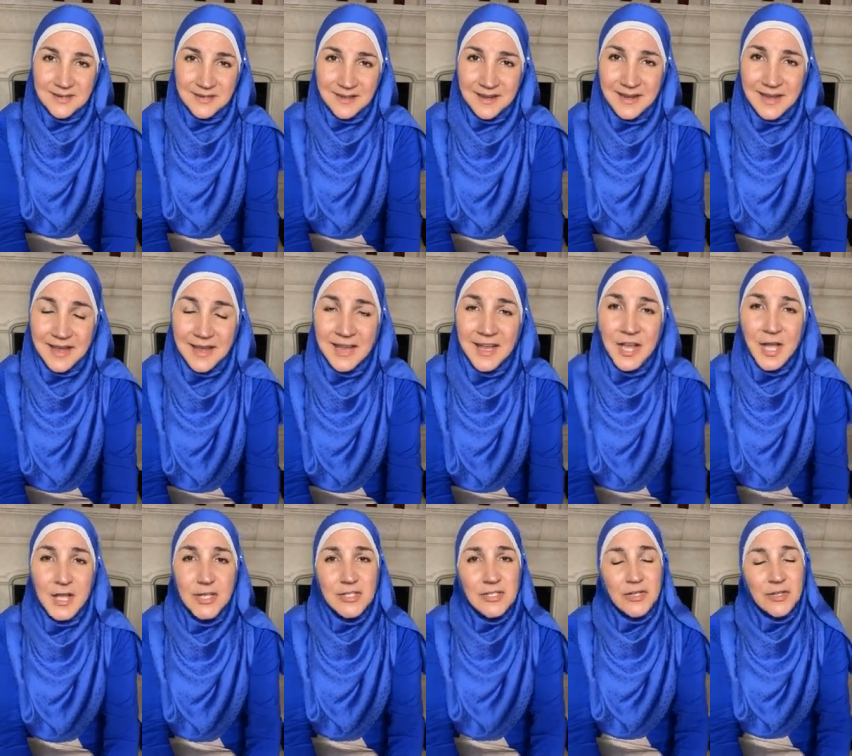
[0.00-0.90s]
Okay,
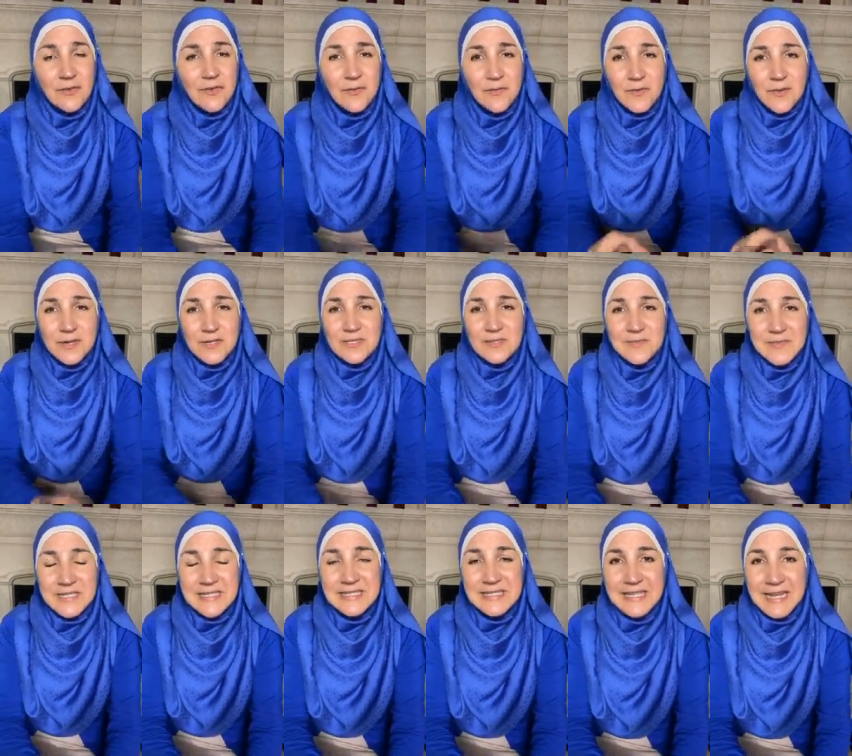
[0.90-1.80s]
so the first
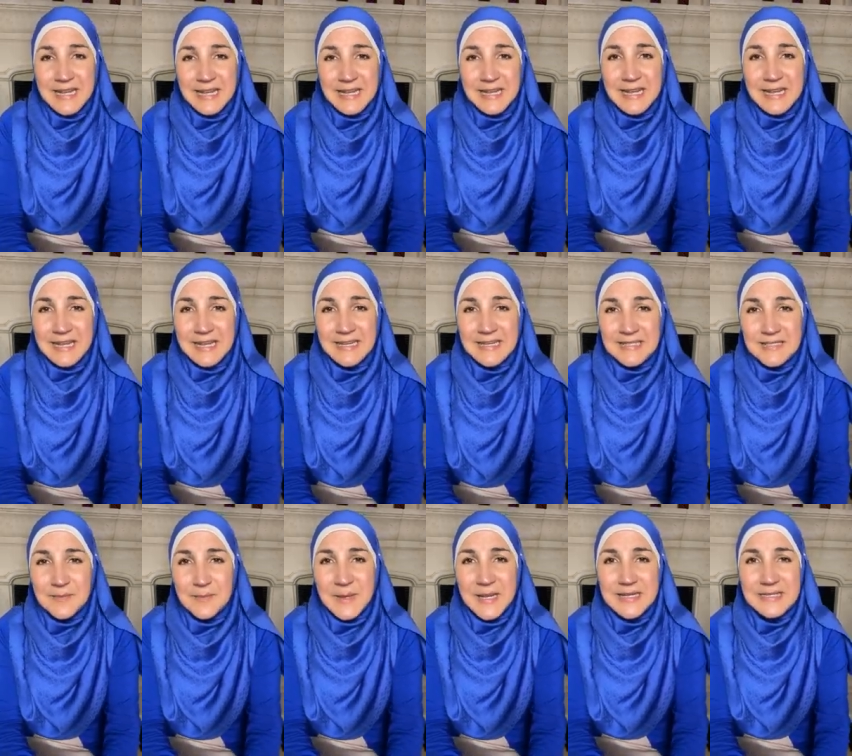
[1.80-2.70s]
mistake is
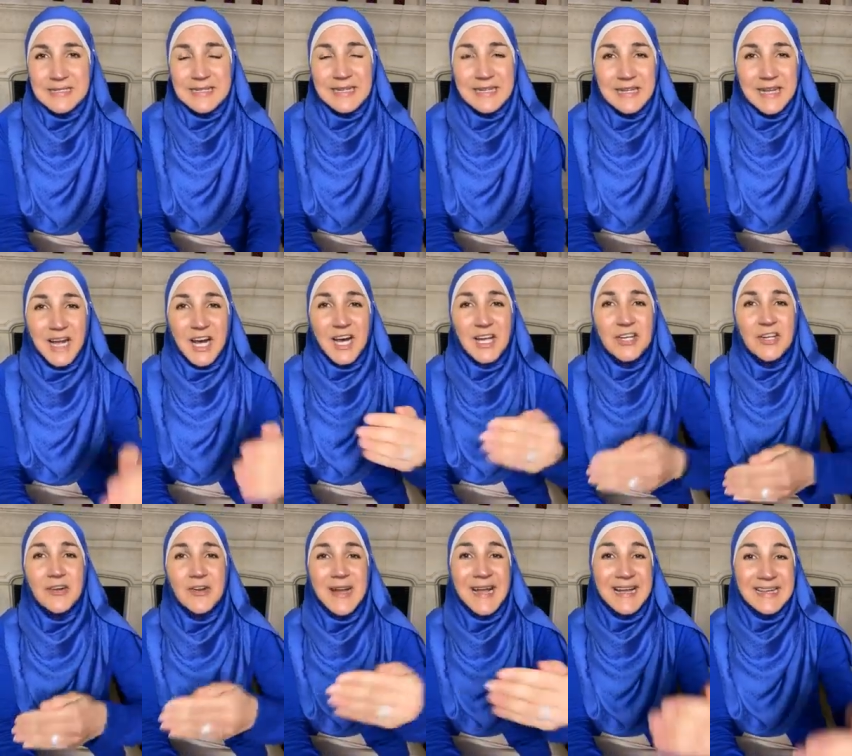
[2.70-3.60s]
basically
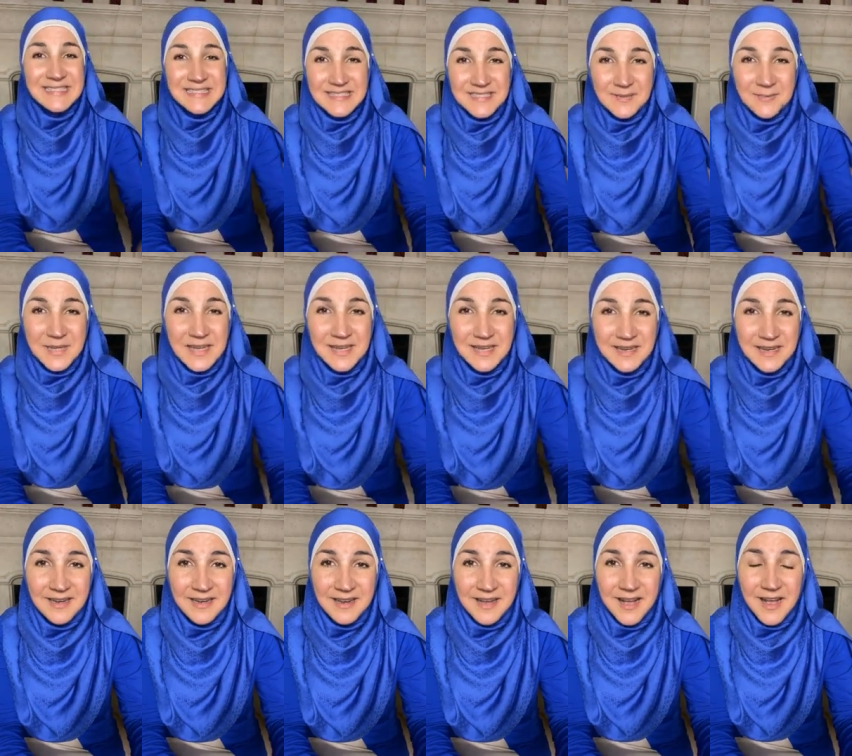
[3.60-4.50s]

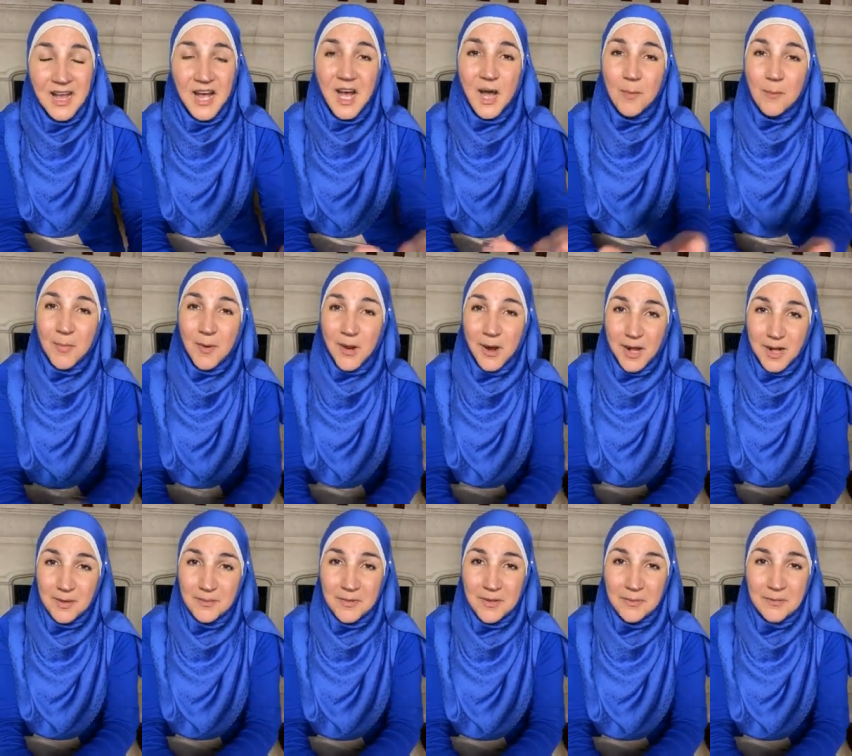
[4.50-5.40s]
underestimating a
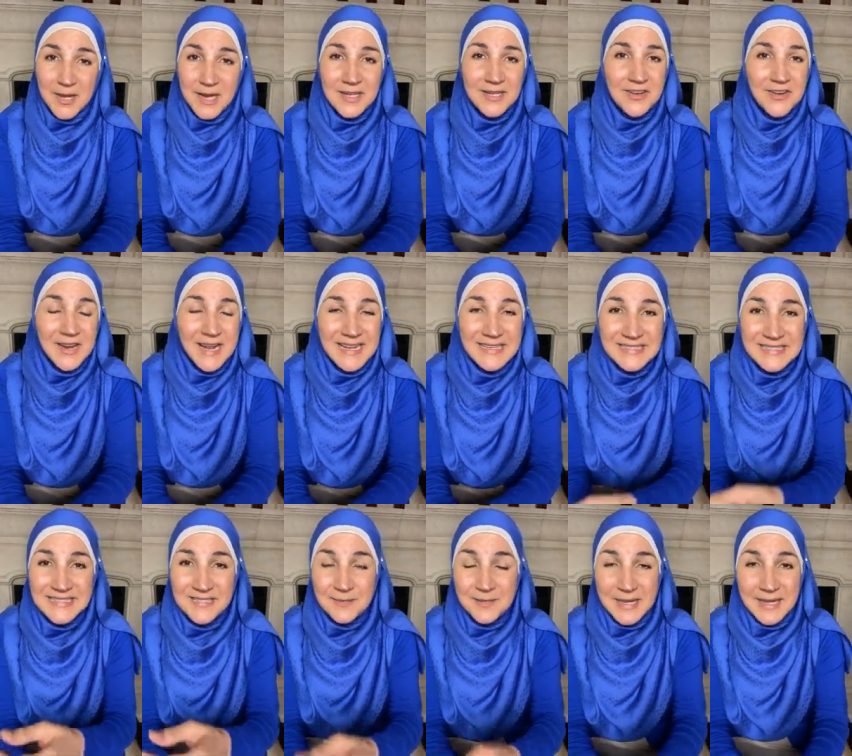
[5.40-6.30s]
problem,
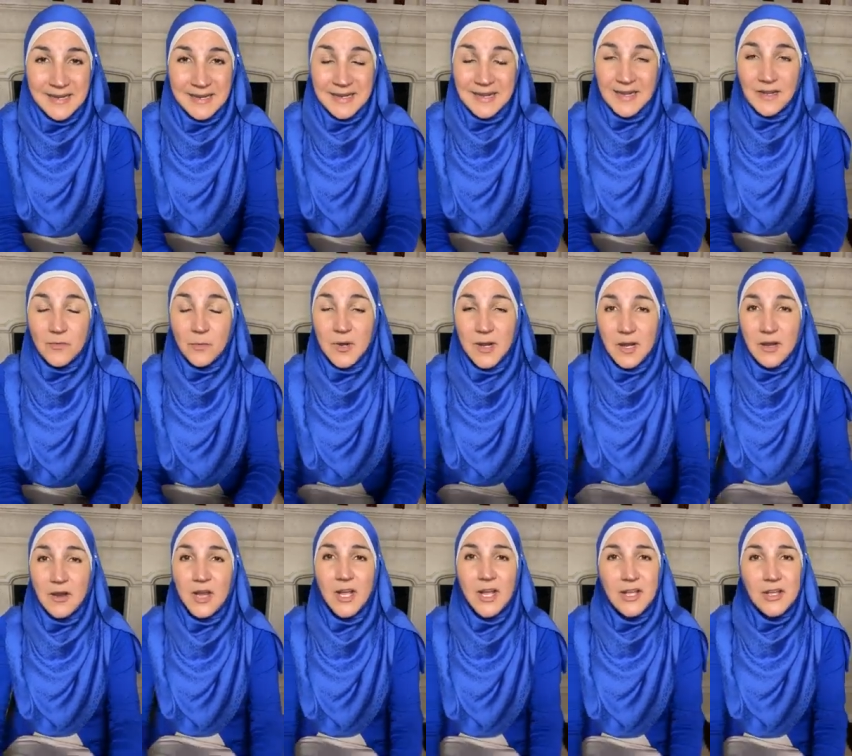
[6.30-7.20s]
underestimating it,
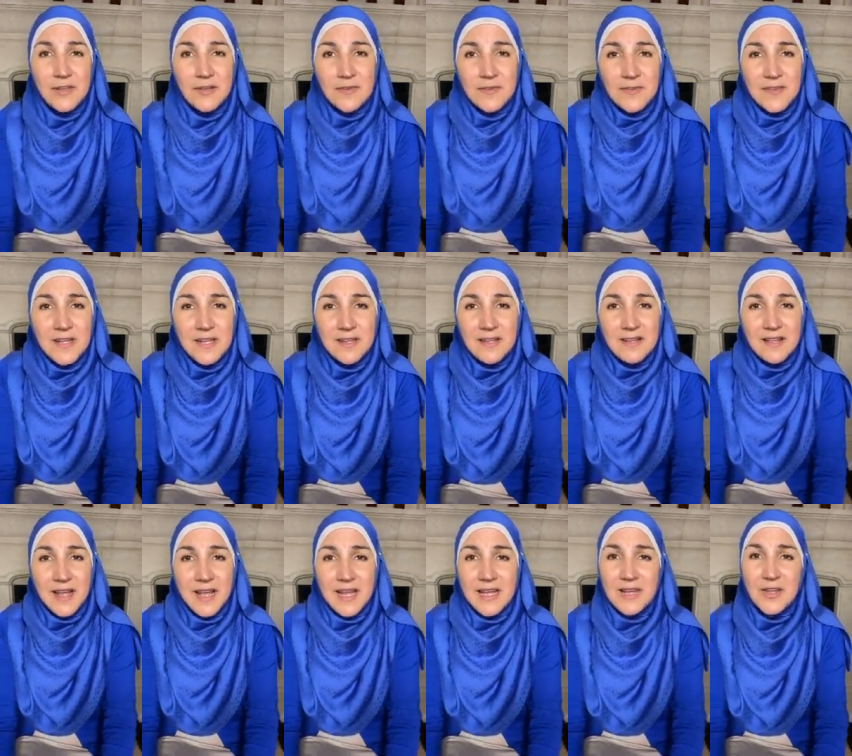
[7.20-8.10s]
where you feel
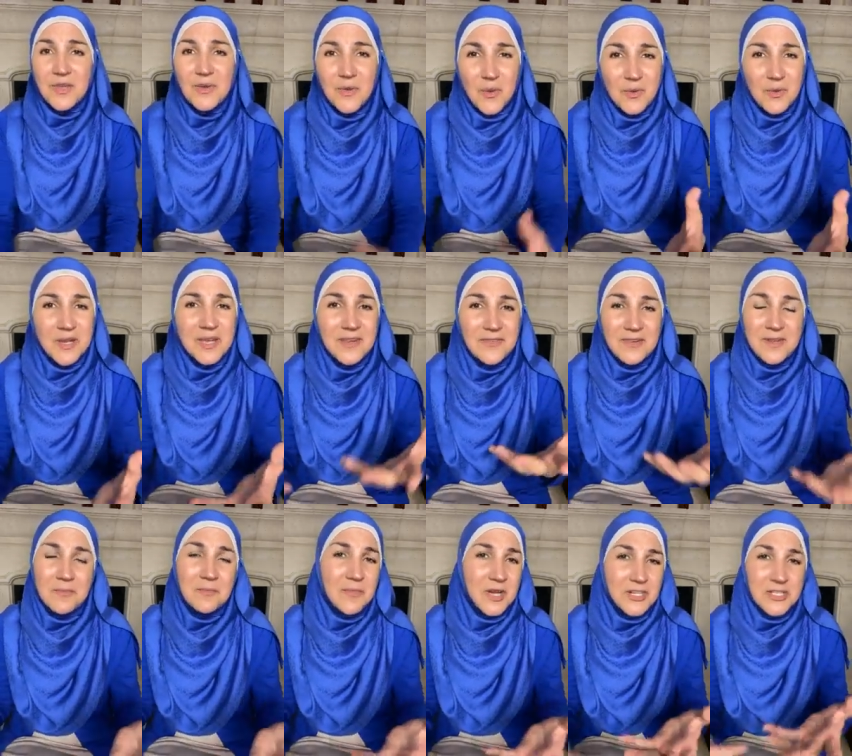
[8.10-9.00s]
like you don't give
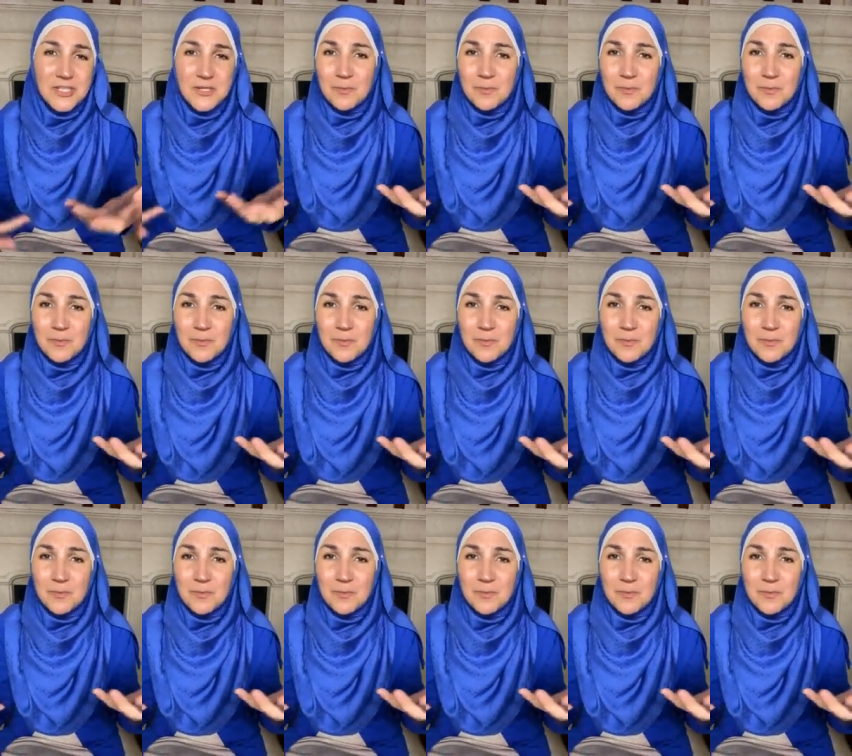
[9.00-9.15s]
it much